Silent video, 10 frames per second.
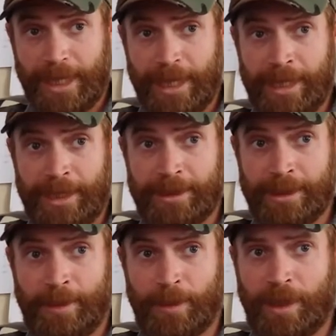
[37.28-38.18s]

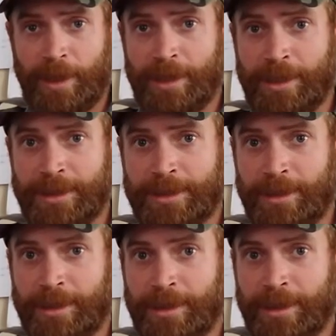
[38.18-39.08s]
and Amakhala is a,
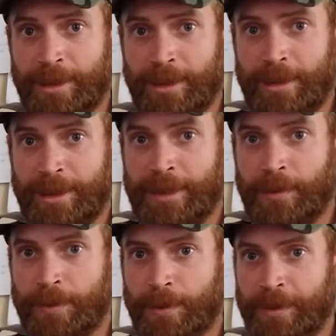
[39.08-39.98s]
a, an
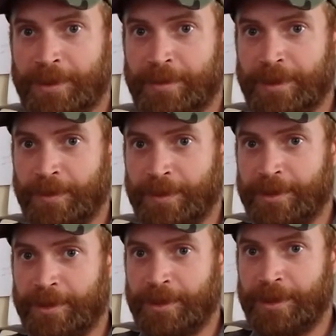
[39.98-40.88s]
ecotourism resort,
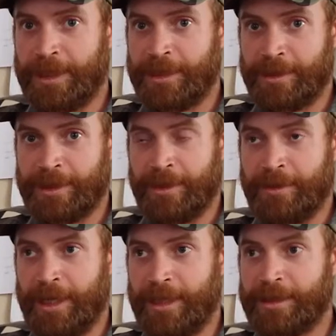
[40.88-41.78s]
so the cheetah
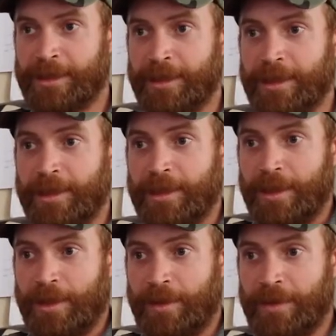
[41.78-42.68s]
generate
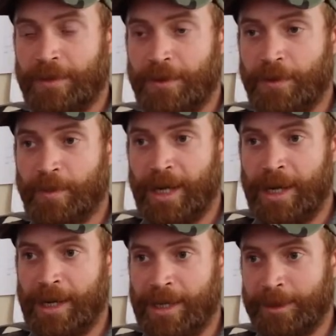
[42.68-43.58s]
revenue
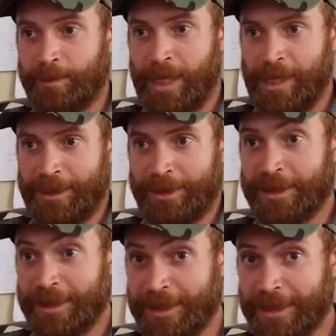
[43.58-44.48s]
by, by
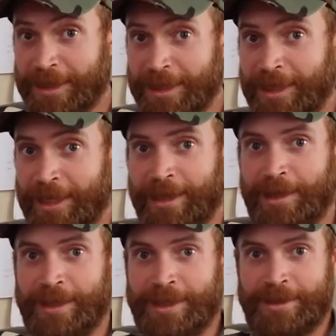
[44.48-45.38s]
just existing, and
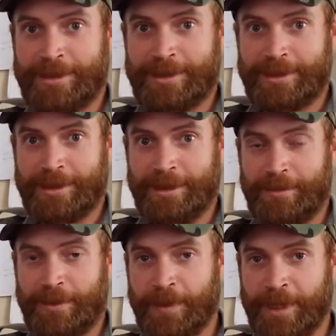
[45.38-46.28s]
our guests uh,
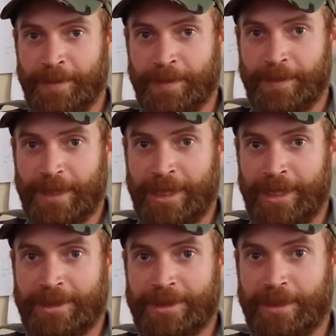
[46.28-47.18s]
view them
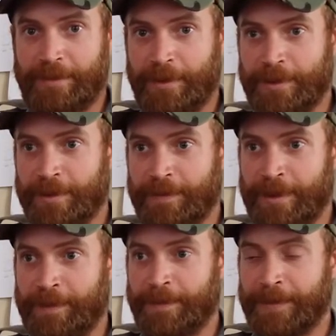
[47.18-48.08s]
and take photos of
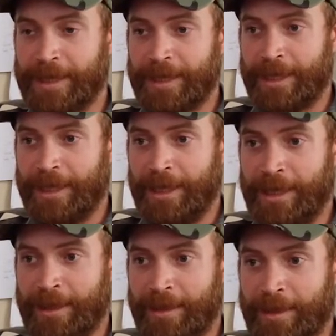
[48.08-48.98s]
them,
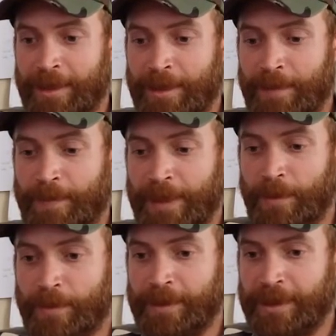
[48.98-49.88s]
and um, they're
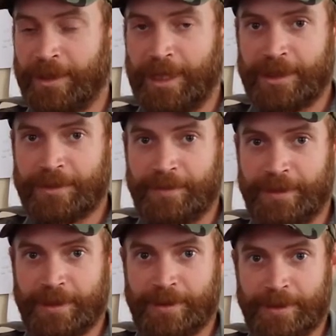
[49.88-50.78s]
all very relaxed with
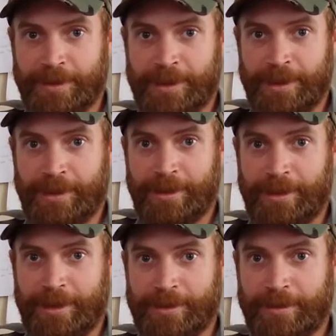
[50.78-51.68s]
vehicles and,
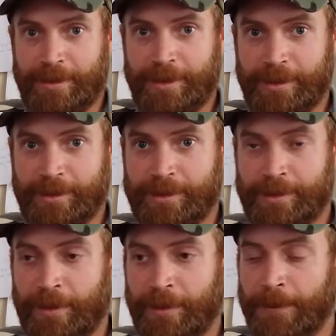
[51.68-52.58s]
and that sort of thing.
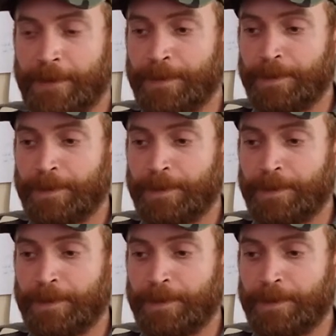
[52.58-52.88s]
So